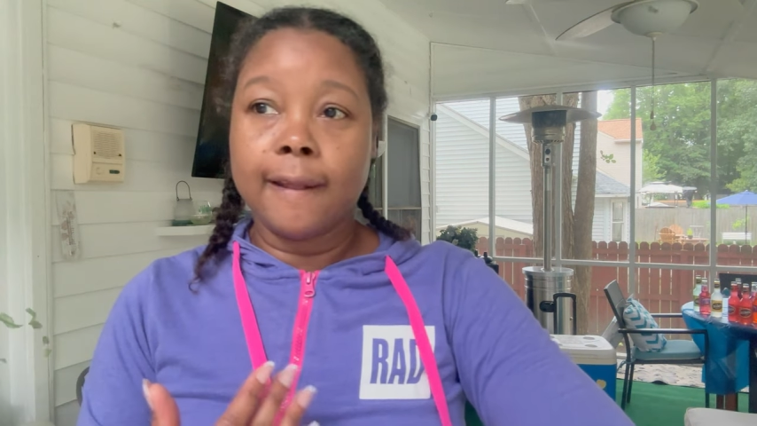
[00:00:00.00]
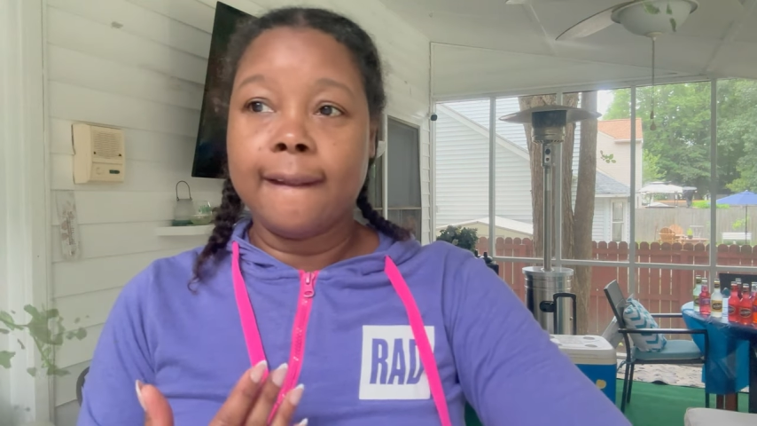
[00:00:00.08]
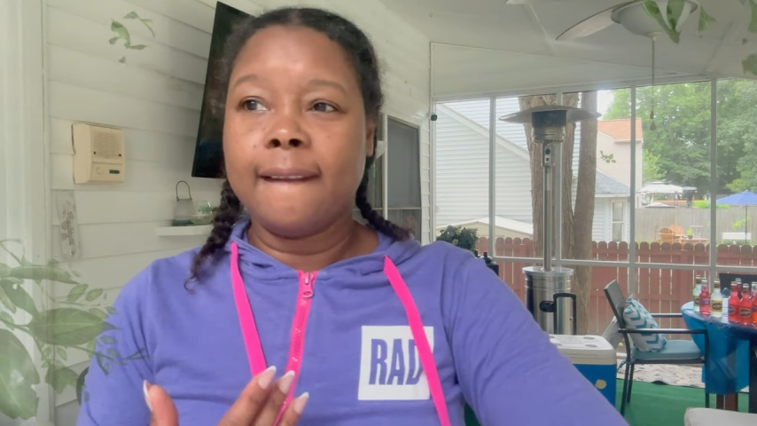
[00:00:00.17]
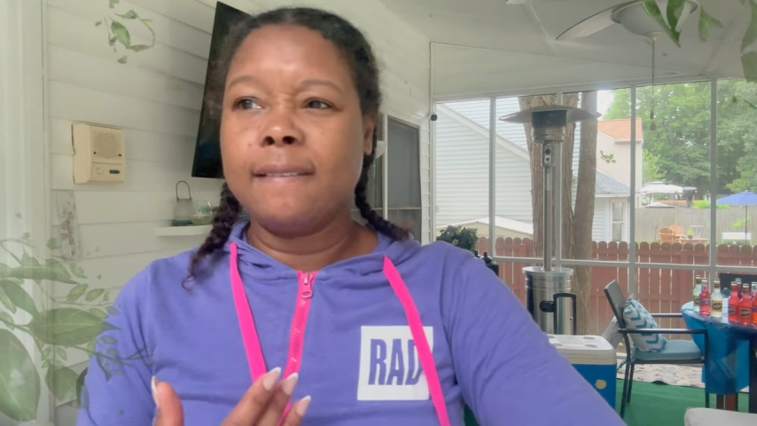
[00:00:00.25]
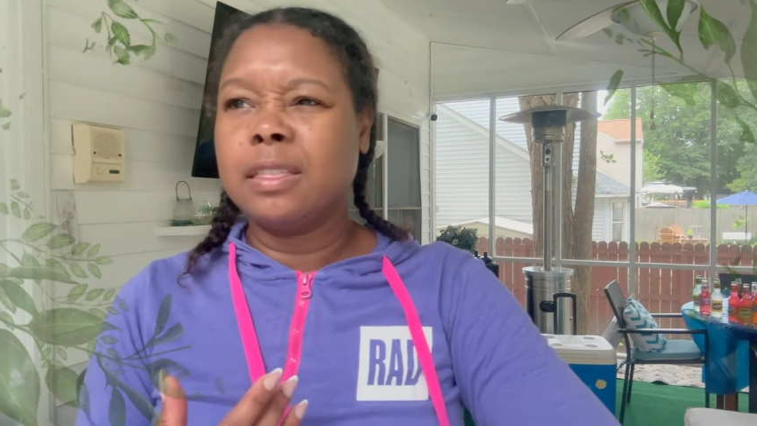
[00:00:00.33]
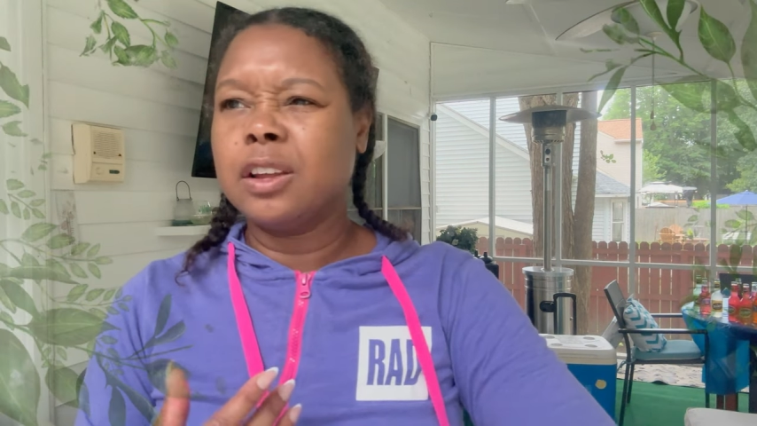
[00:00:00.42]

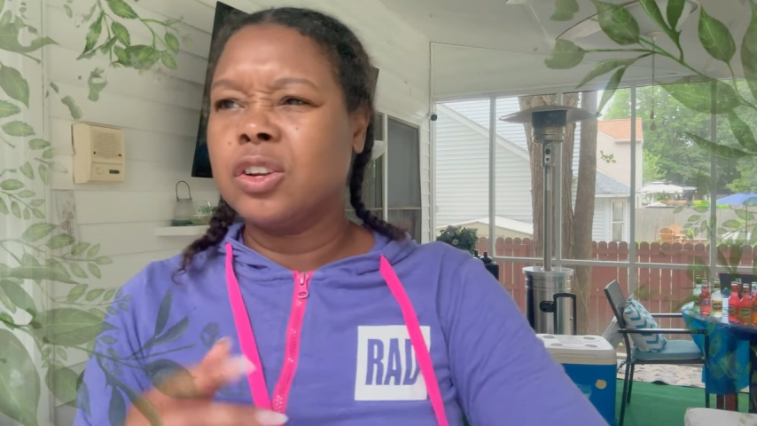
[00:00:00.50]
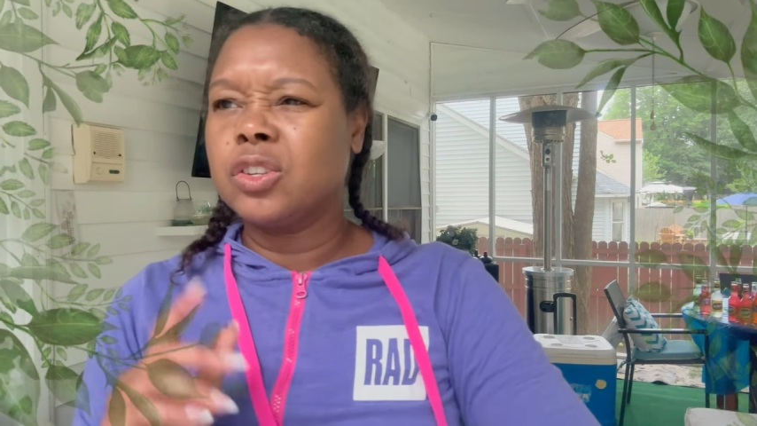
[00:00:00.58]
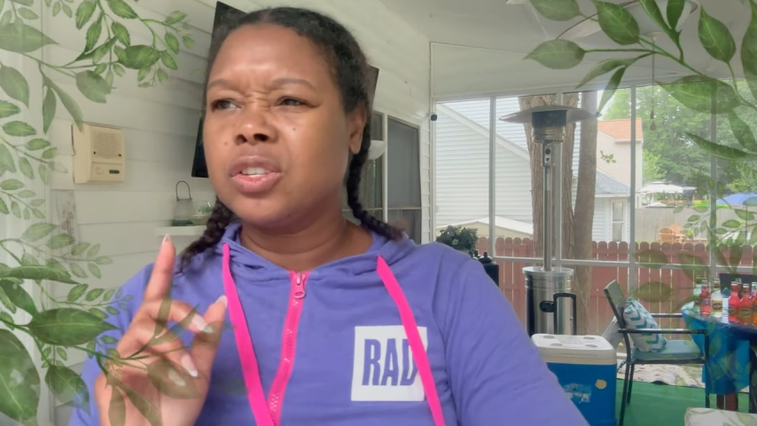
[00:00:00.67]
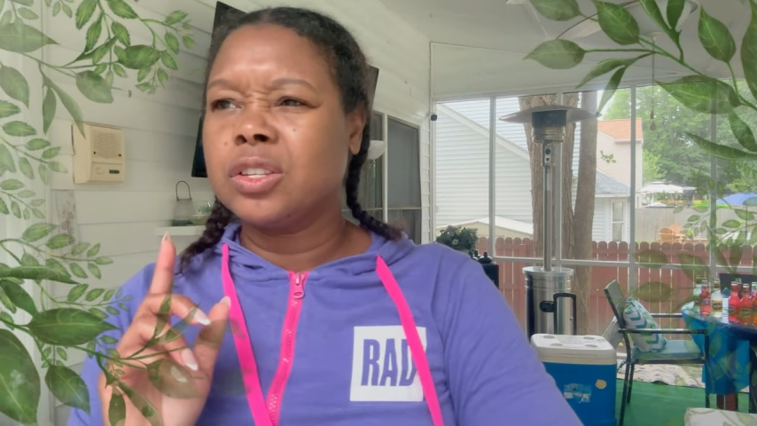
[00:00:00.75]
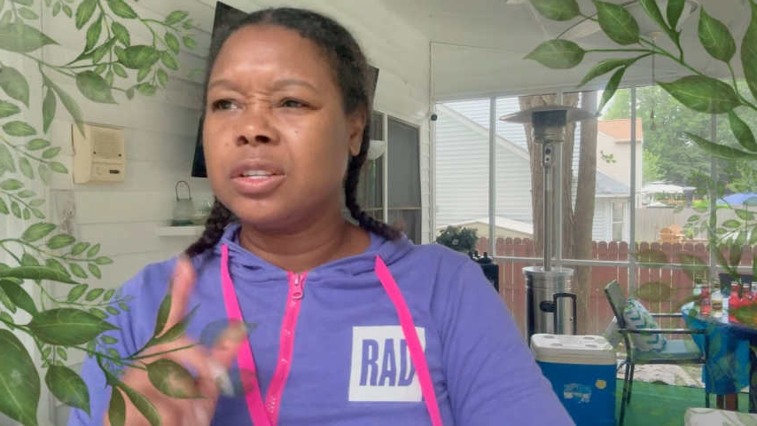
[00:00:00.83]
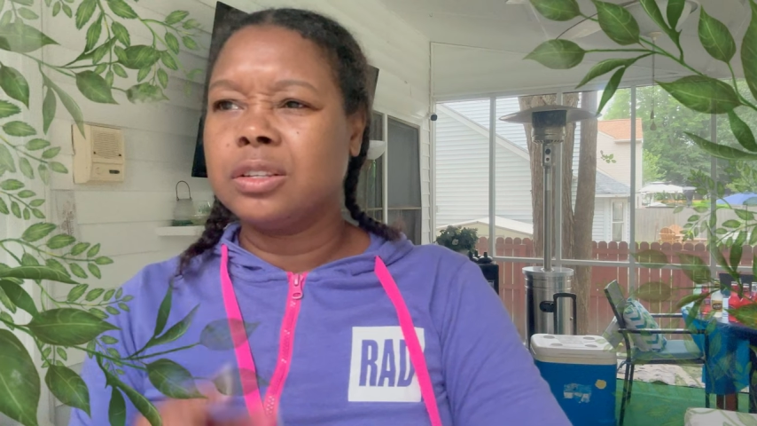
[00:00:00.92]
and
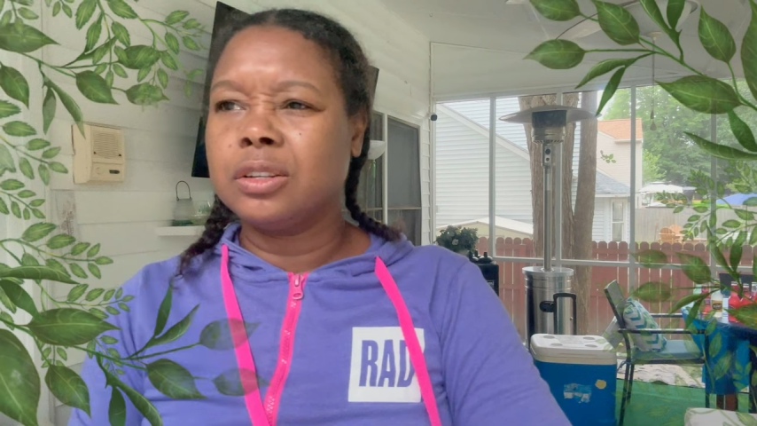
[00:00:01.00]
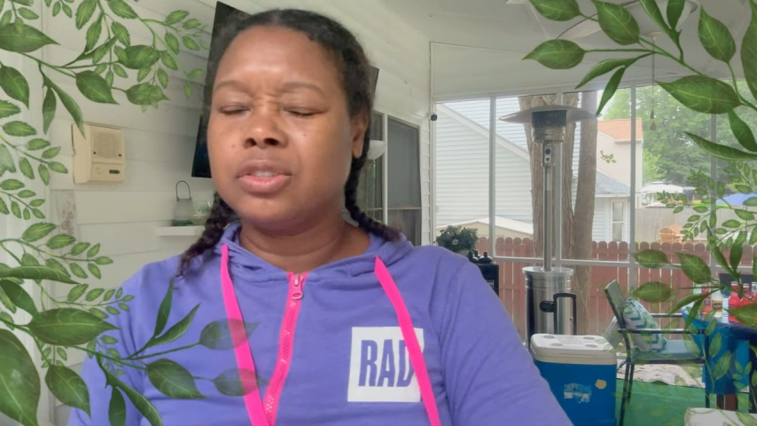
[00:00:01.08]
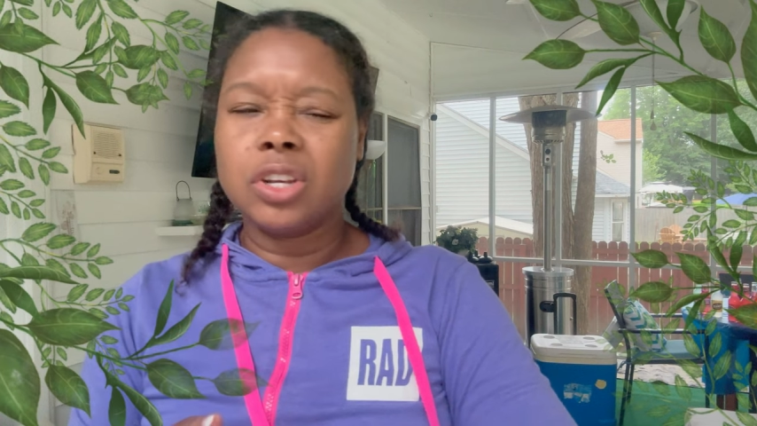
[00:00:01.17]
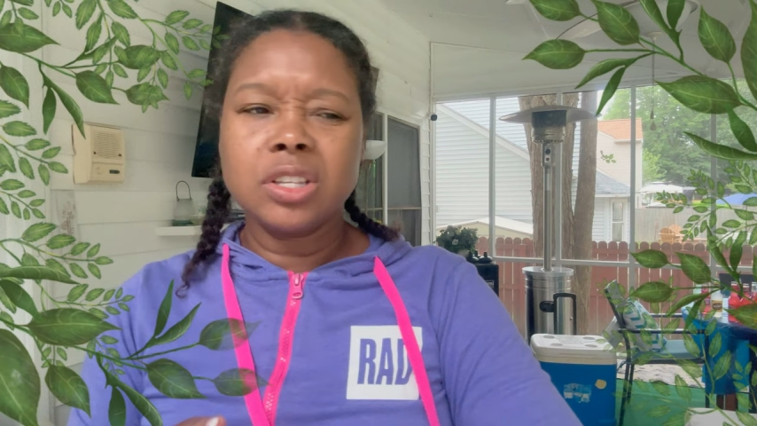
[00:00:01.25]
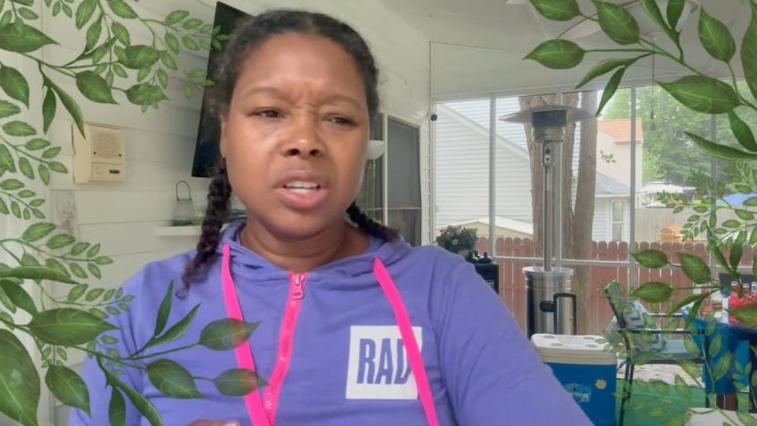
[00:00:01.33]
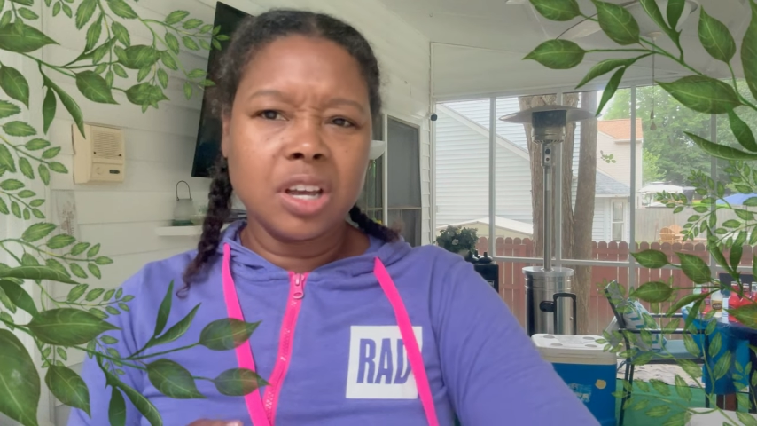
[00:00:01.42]
there's
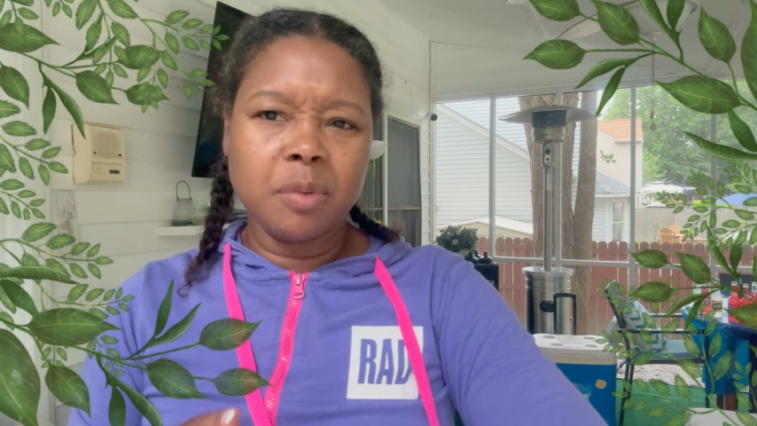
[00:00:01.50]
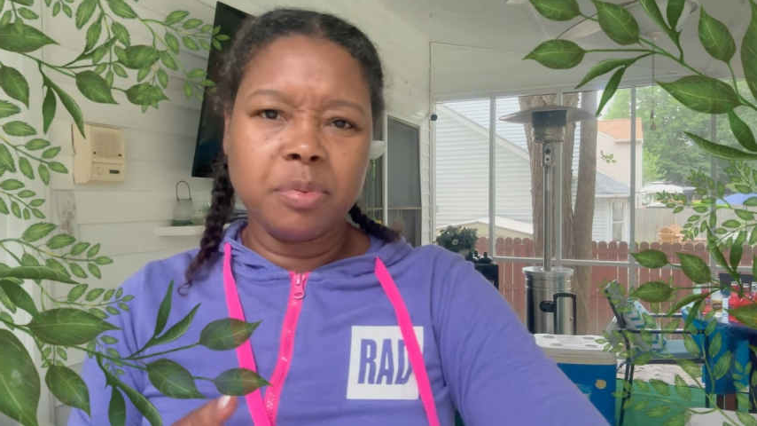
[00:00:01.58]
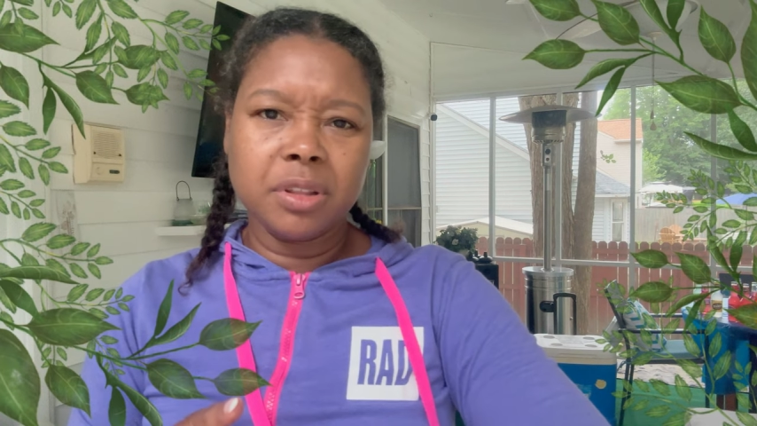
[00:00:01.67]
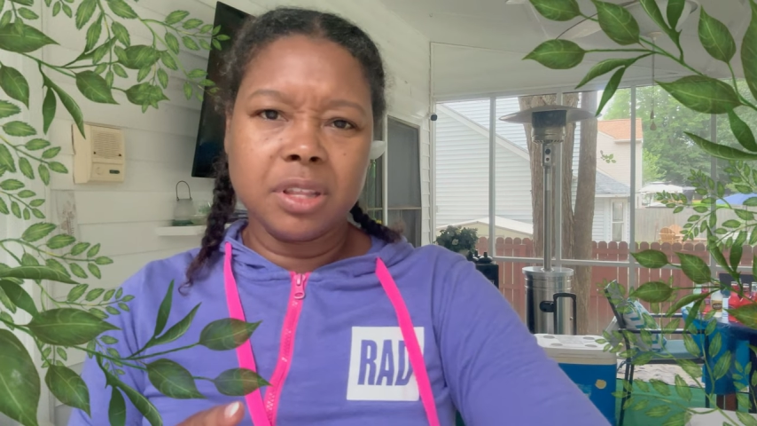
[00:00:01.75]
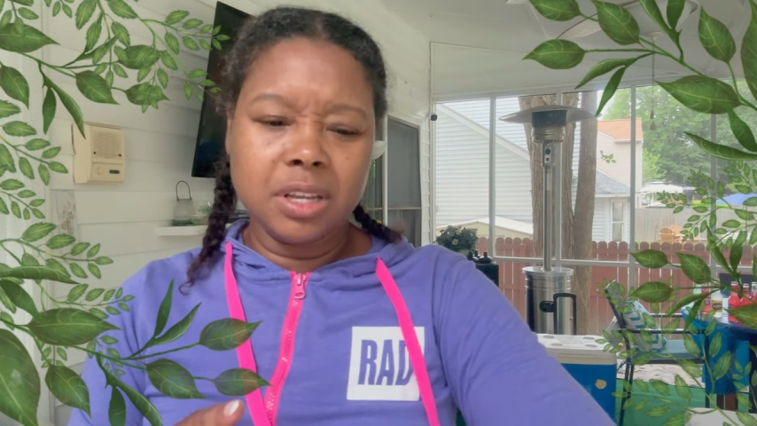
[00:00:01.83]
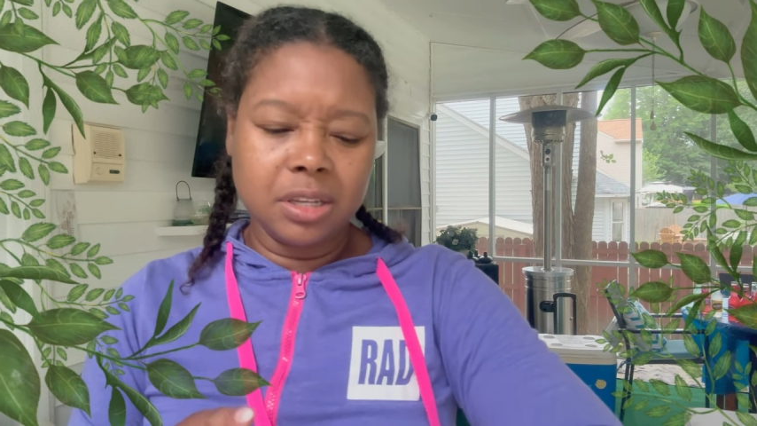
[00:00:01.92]
just a couple
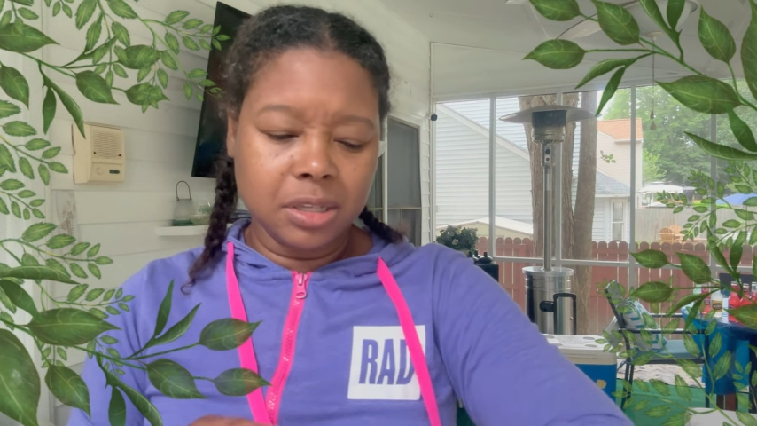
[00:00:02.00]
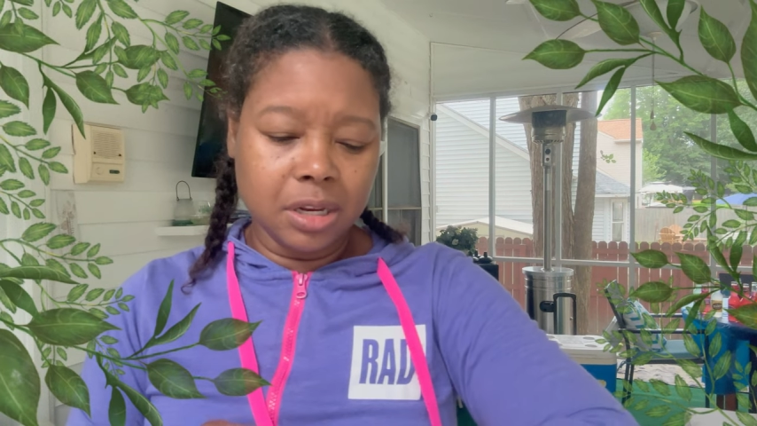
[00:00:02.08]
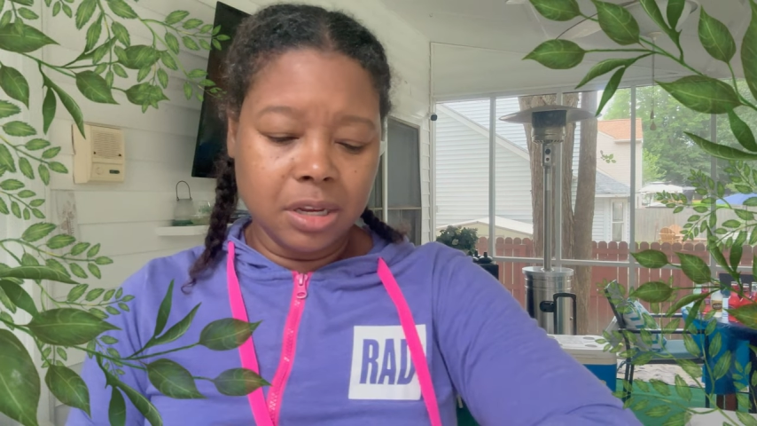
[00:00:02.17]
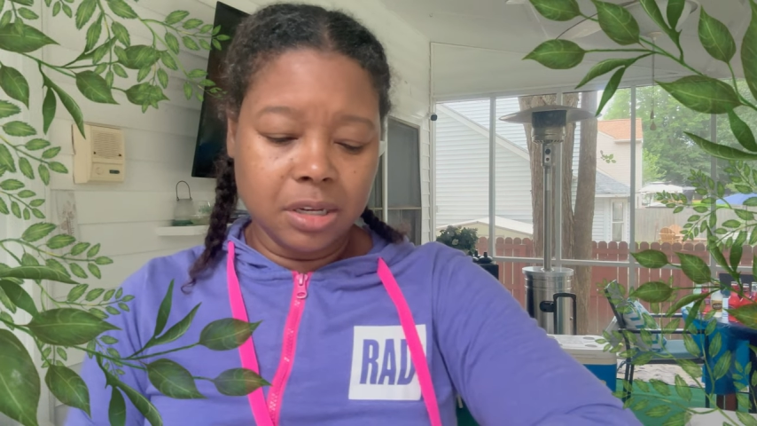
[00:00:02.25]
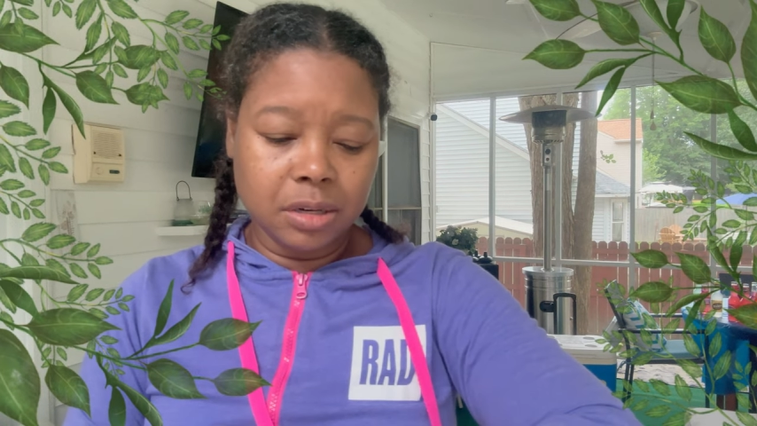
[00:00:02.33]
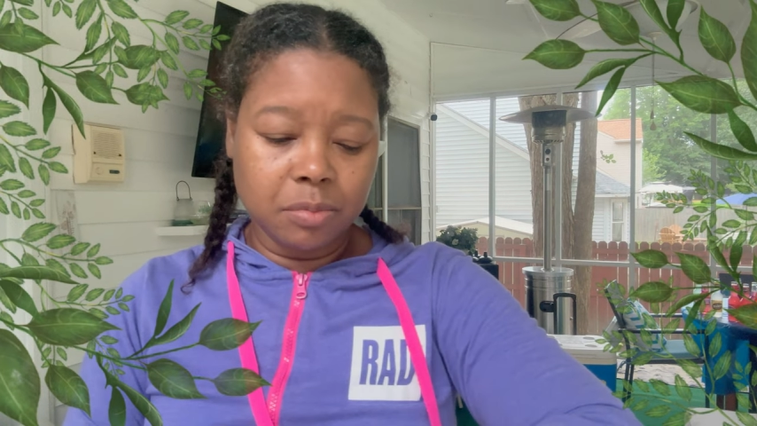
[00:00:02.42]
of things I need